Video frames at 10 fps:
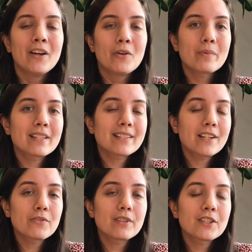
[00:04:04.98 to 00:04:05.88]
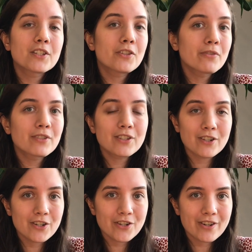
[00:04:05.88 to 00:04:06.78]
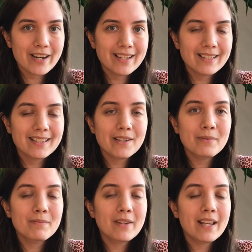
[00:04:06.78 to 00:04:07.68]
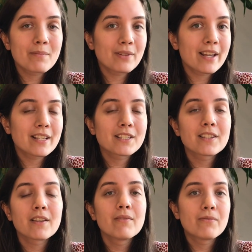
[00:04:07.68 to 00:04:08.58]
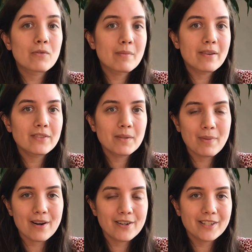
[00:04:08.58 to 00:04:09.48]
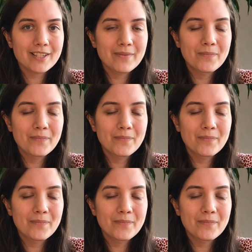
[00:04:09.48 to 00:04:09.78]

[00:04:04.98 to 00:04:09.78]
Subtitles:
We scheduled 2 surgeries that would take place 4 months apart.